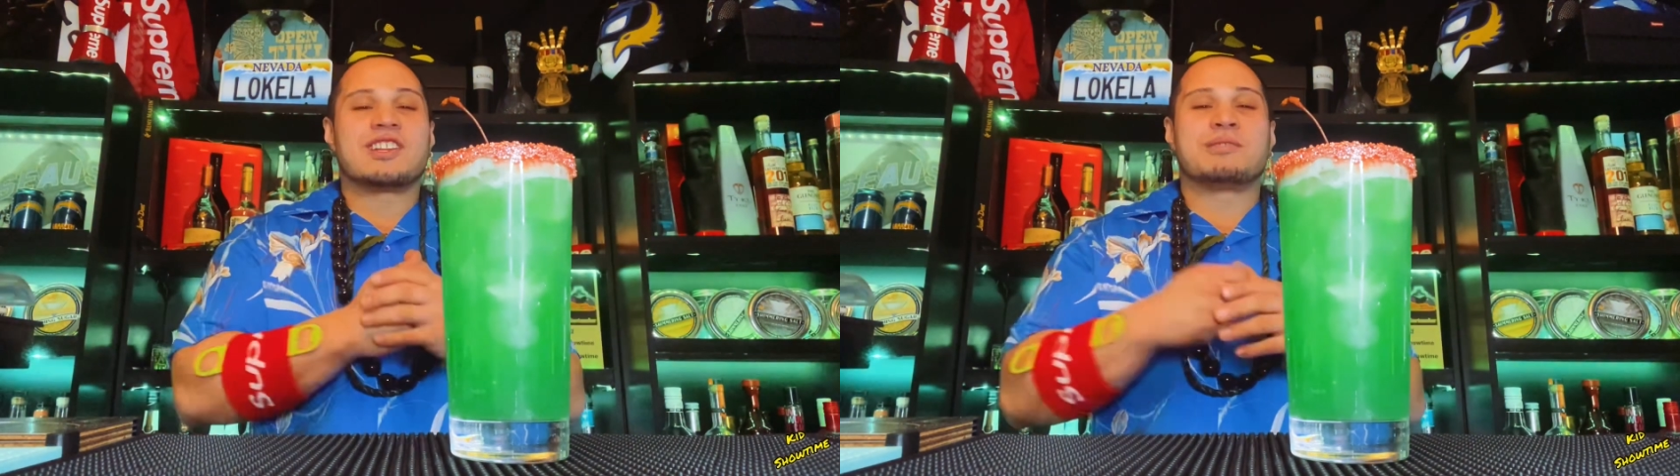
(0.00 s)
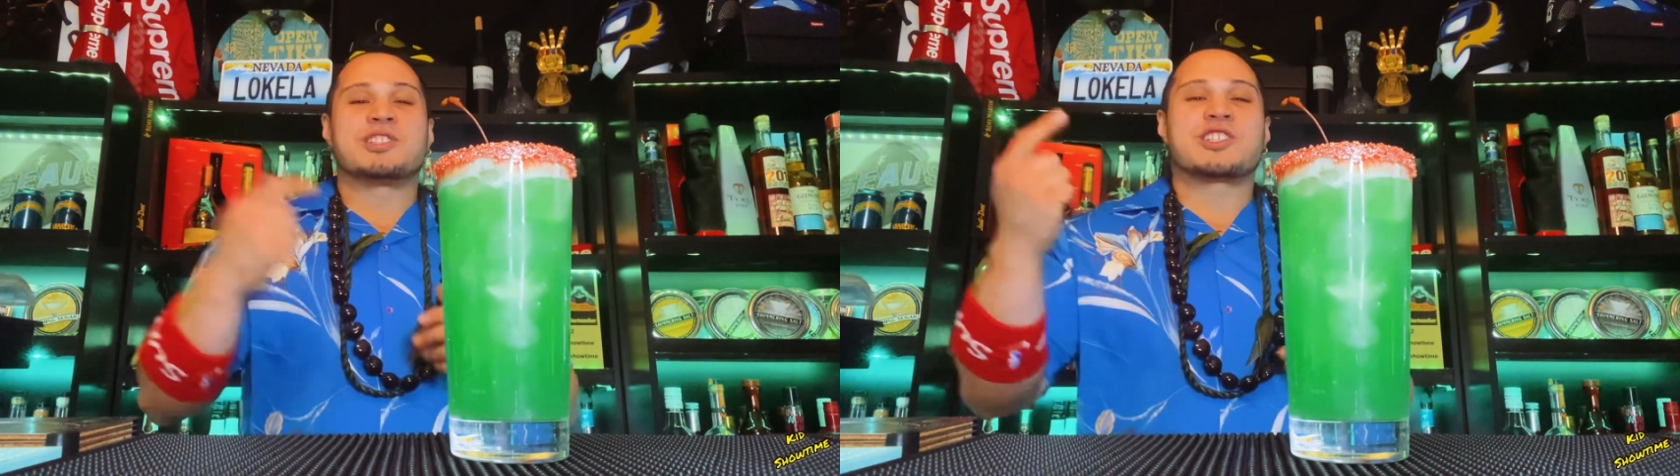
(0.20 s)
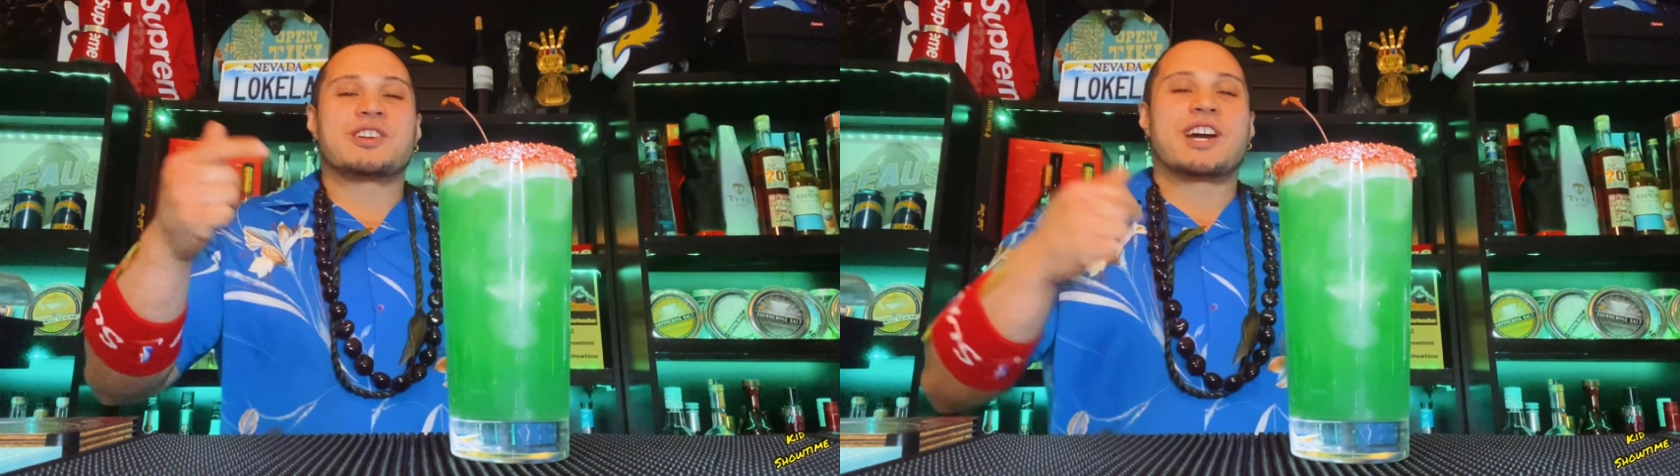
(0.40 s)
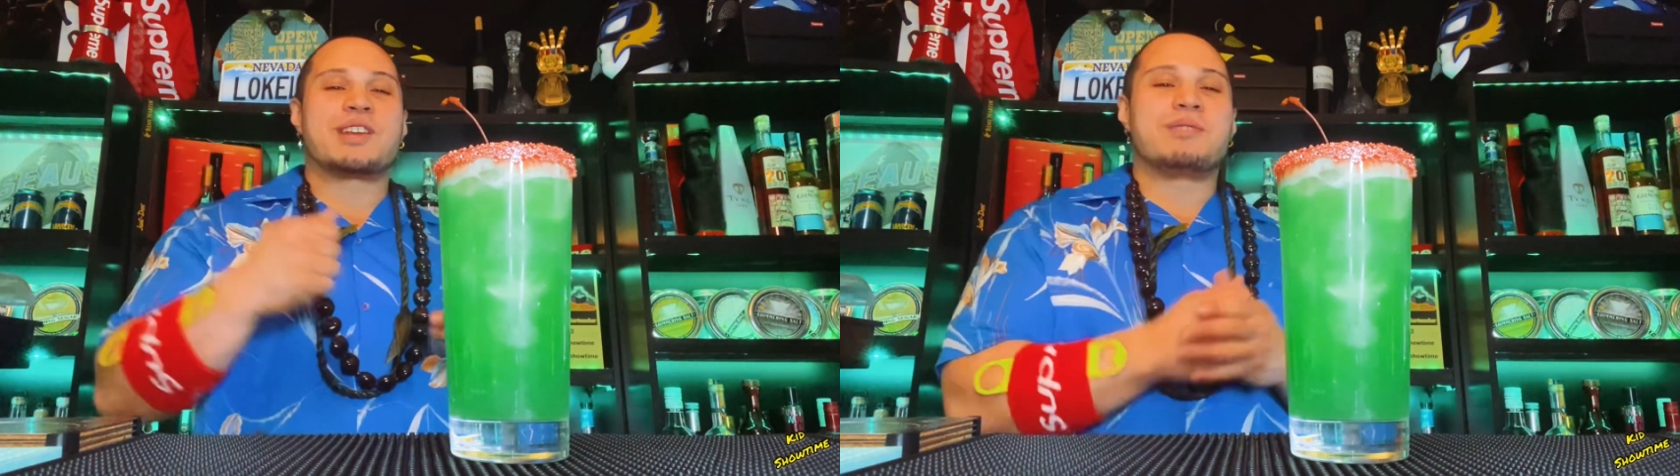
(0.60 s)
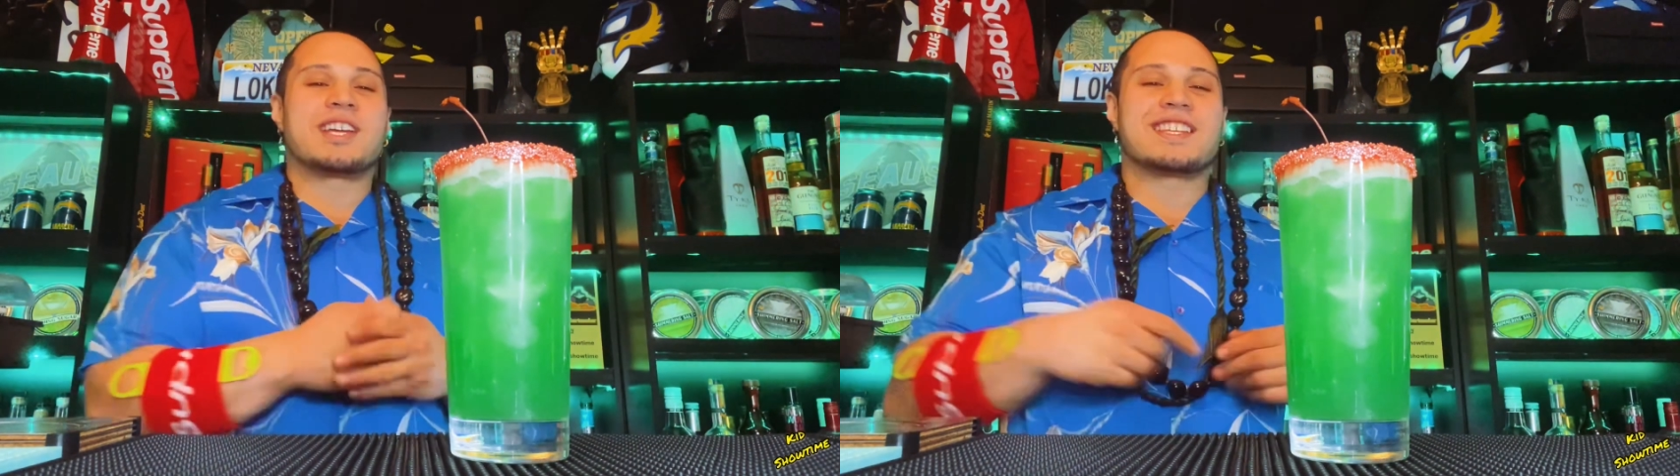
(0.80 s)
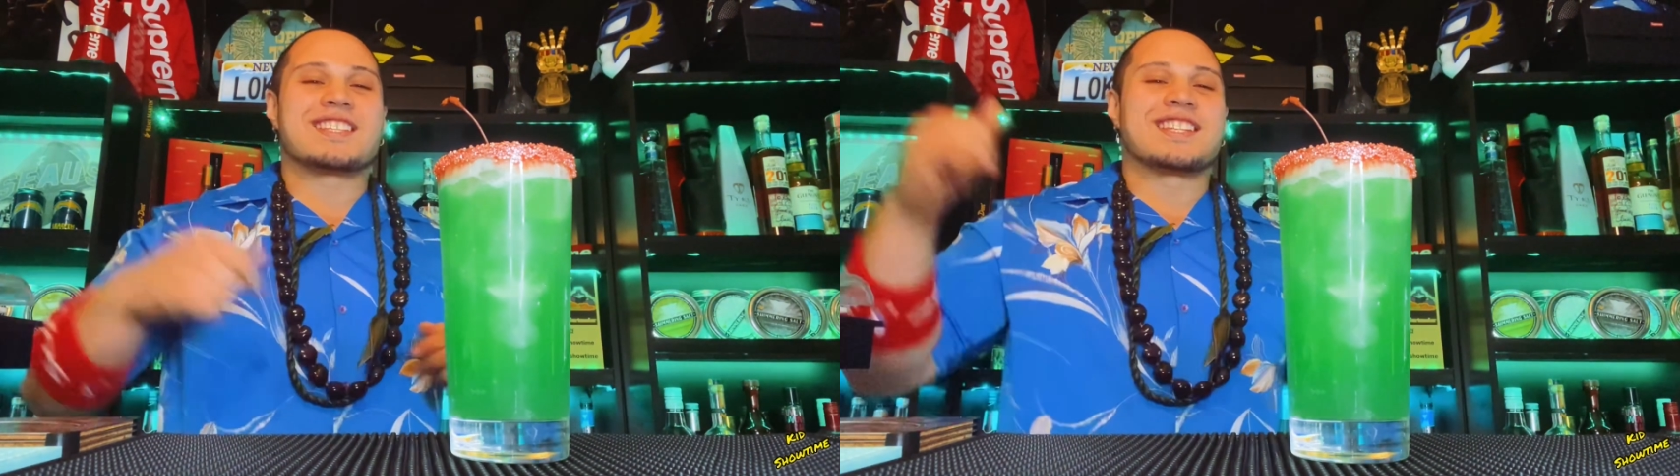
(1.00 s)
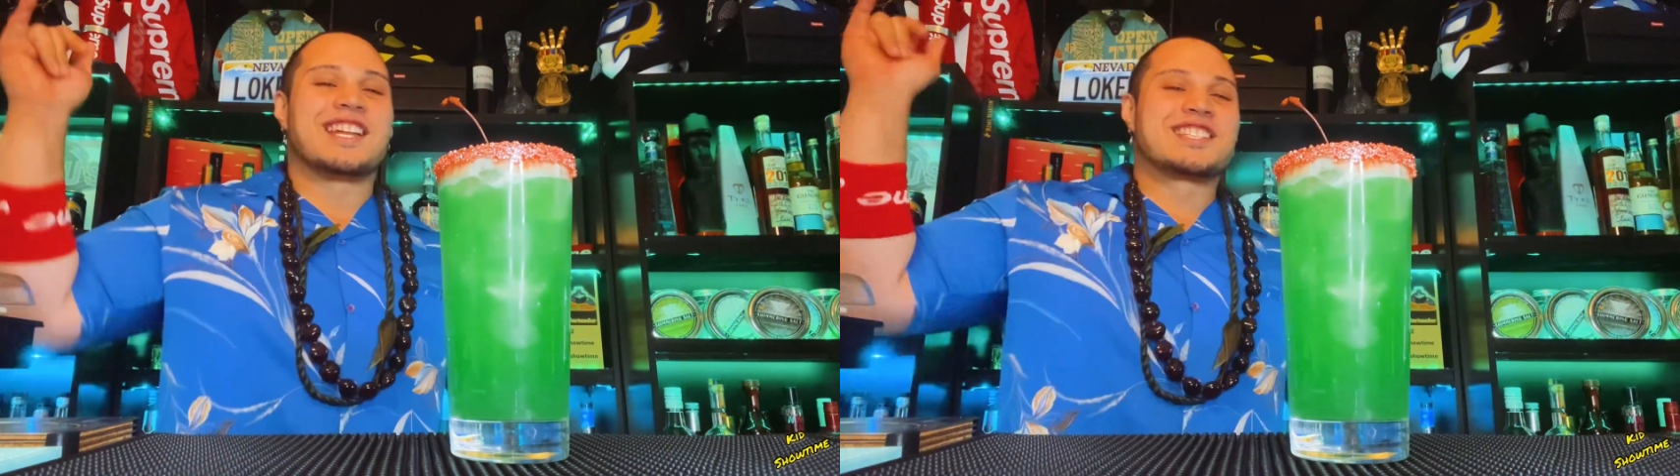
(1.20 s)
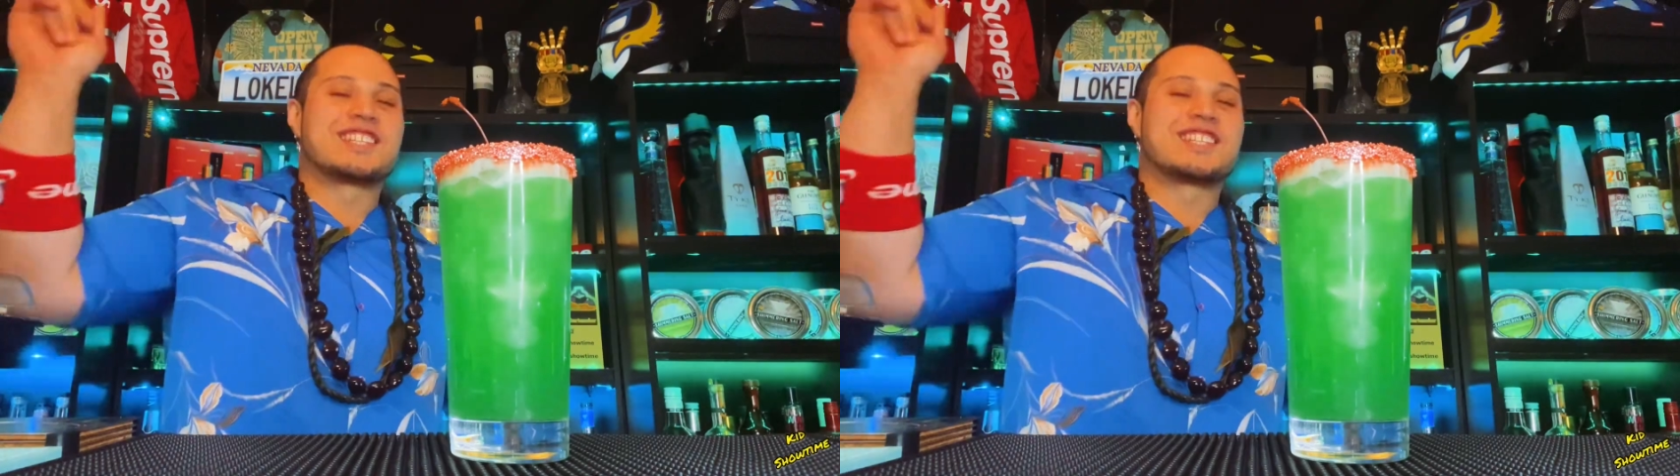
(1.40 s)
Let me show you how to make this. Let's